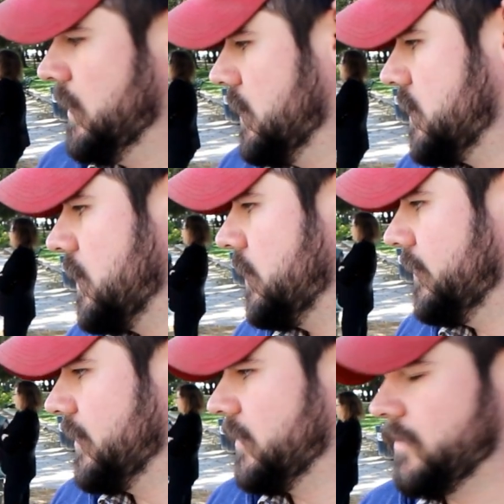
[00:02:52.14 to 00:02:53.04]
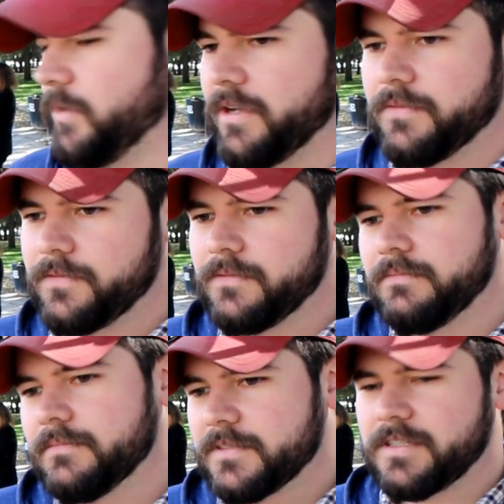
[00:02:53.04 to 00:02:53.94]
So we have
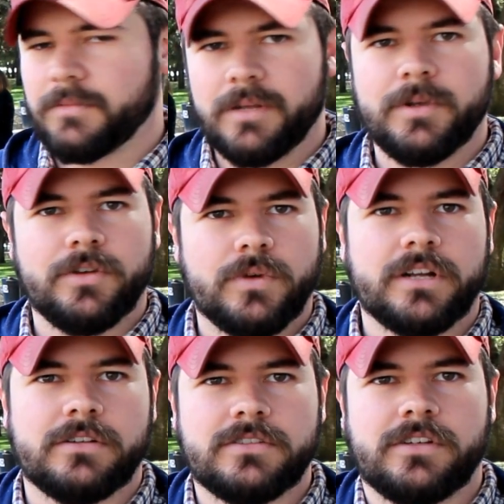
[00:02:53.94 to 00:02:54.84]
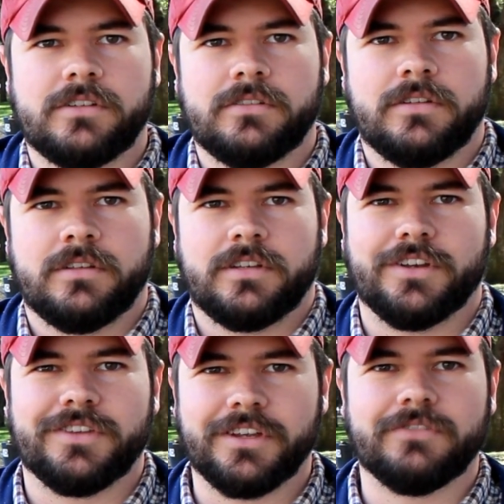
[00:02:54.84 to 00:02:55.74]
some limited records on
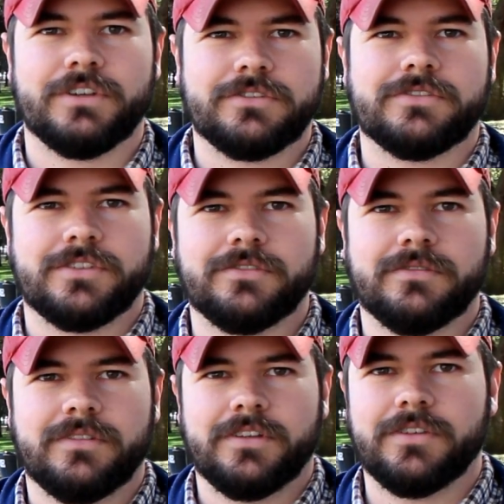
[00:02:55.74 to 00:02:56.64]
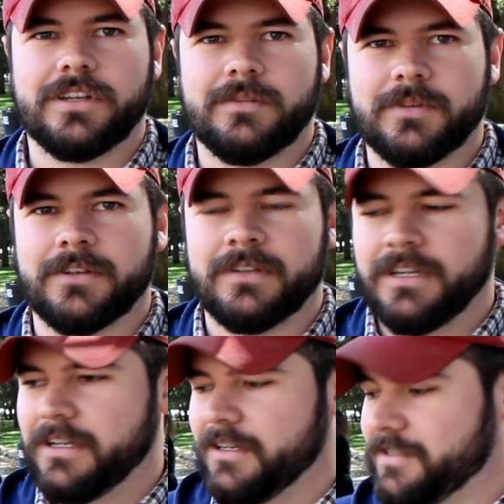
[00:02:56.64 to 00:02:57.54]
the individuals who did it, but
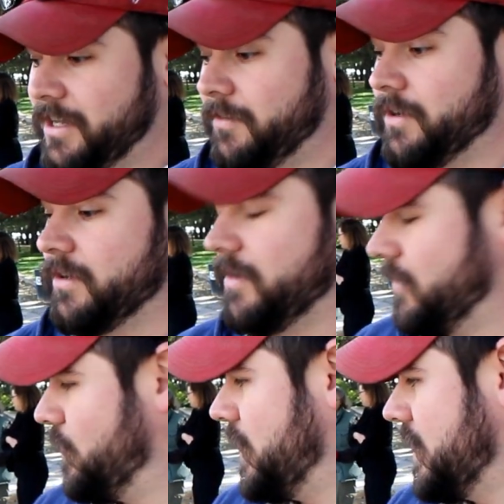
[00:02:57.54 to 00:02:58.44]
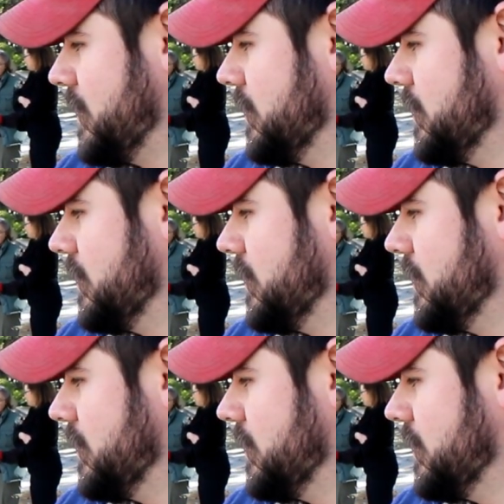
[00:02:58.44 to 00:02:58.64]
it's kind of a wide